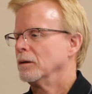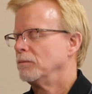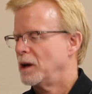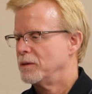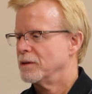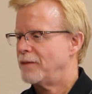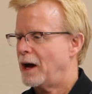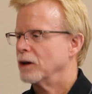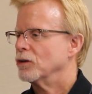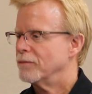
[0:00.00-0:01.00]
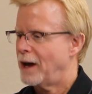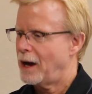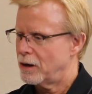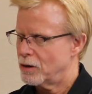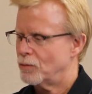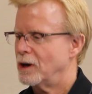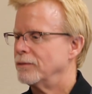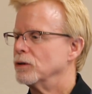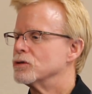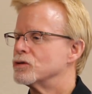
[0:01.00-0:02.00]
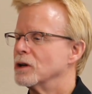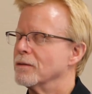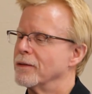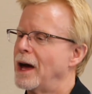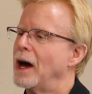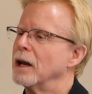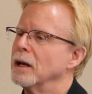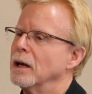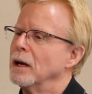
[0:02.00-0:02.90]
maybe the value of that or the revenue stream of that.